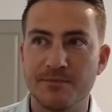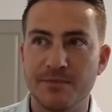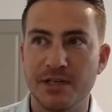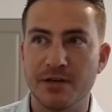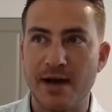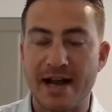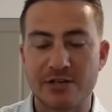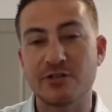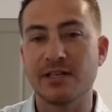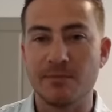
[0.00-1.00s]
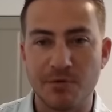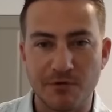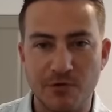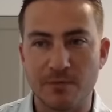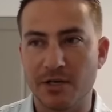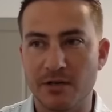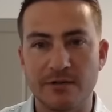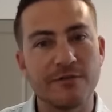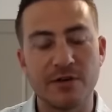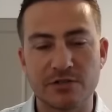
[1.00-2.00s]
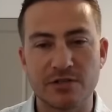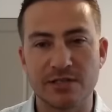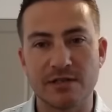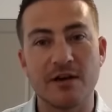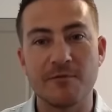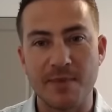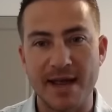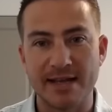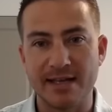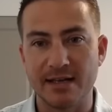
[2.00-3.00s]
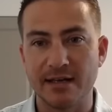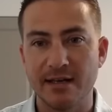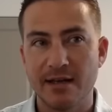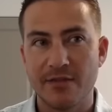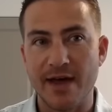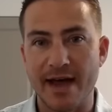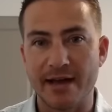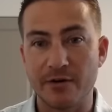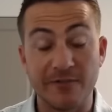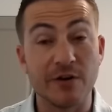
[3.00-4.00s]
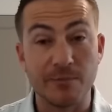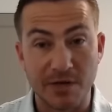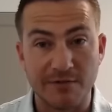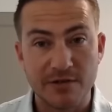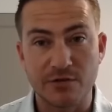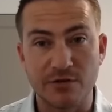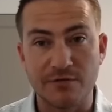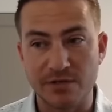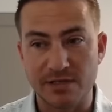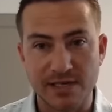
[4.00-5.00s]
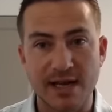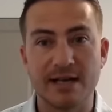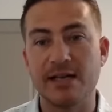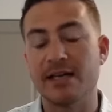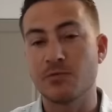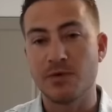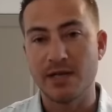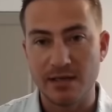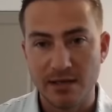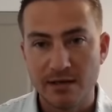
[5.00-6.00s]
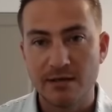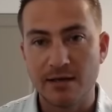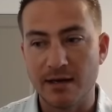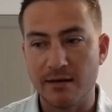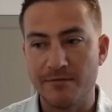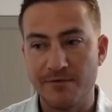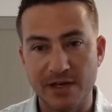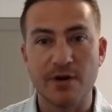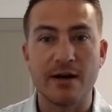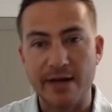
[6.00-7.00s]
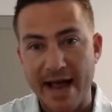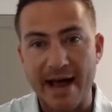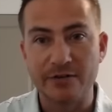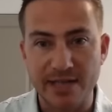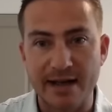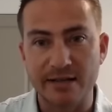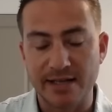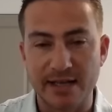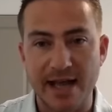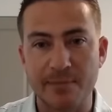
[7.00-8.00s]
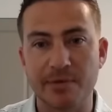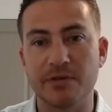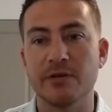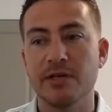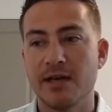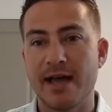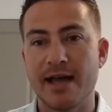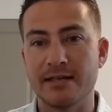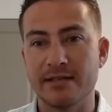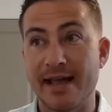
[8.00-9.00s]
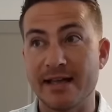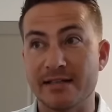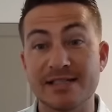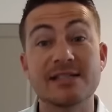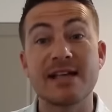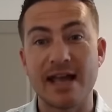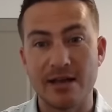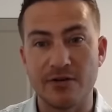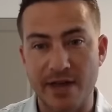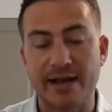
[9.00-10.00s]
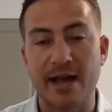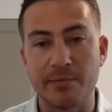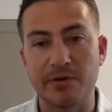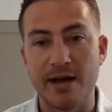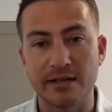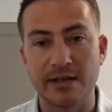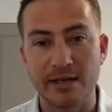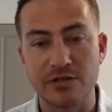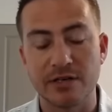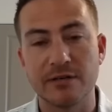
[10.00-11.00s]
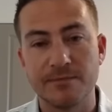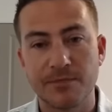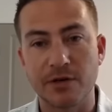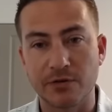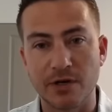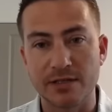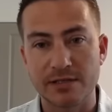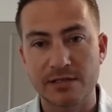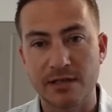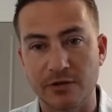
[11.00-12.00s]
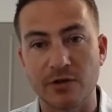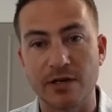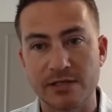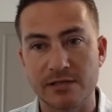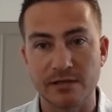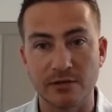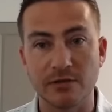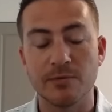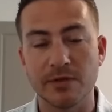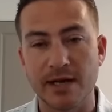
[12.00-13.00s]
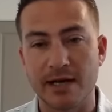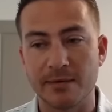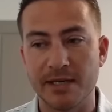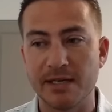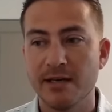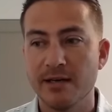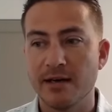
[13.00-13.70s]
you know, actually performing all the functions of banking that are very beneficial for society as we figure out how to allocate capital and scale that capital allocation across the global economy.